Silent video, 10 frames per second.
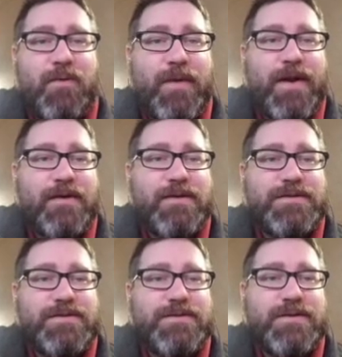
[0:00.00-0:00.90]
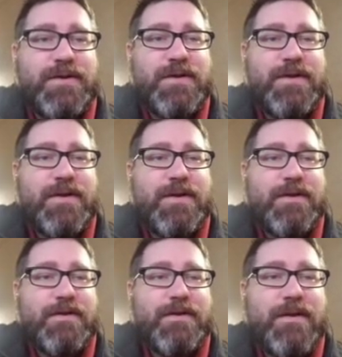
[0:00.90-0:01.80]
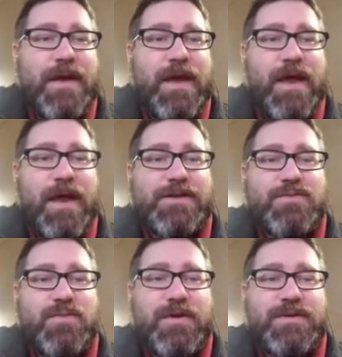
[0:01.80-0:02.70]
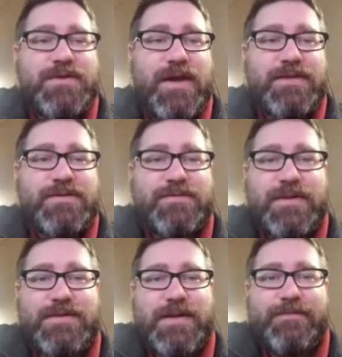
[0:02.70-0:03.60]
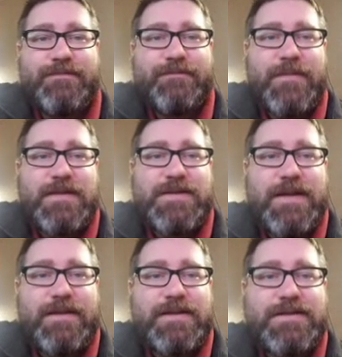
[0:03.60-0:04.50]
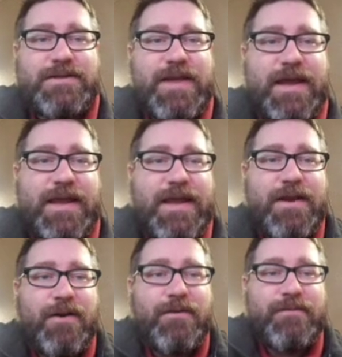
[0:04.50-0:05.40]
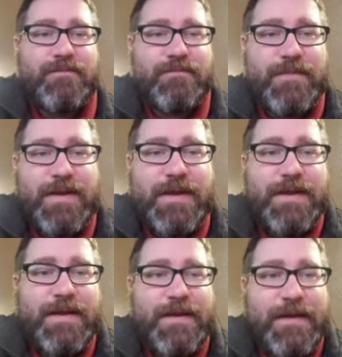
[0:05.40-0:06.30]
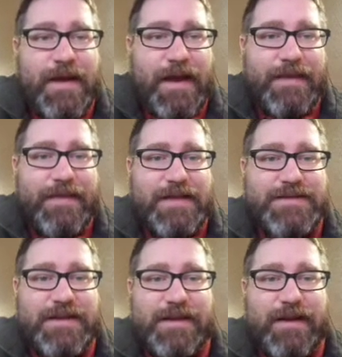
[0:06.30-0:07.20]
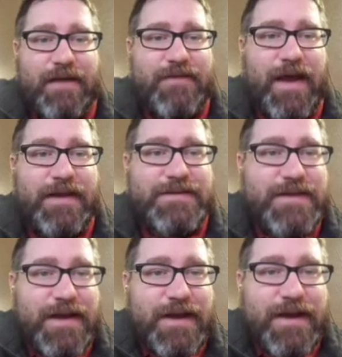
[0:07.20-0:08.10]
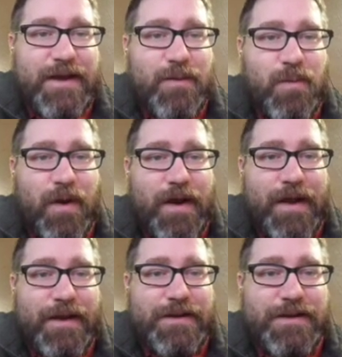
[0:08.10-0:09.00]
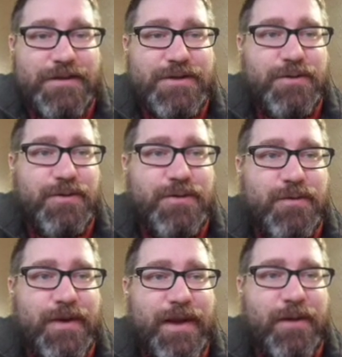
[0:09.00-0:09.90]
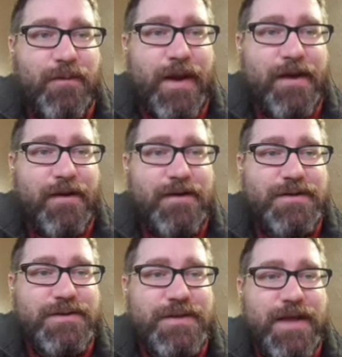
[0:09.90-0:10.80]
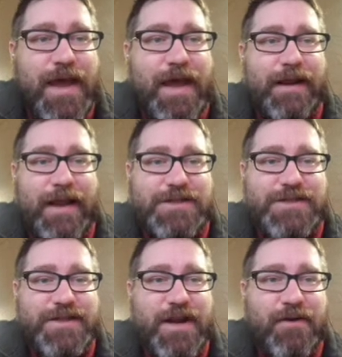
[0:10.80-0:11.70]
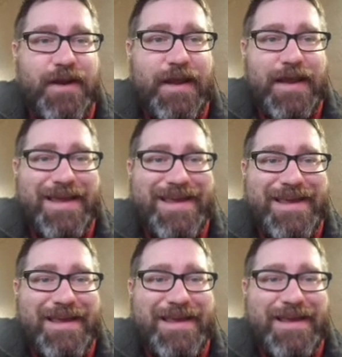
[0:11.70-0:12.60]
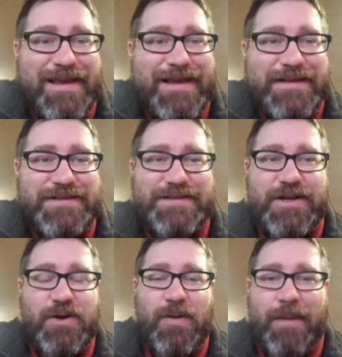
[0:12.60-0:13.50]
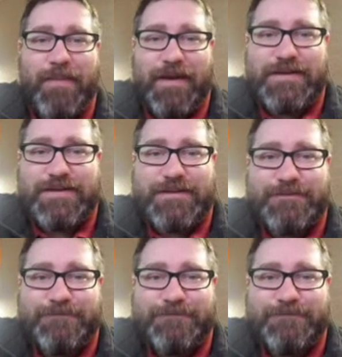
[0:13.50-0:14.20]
rares, and just one of these guys. That's it. This deck here, that's it. I've got 1, 2, 3 rares, a legendary, 0 epics.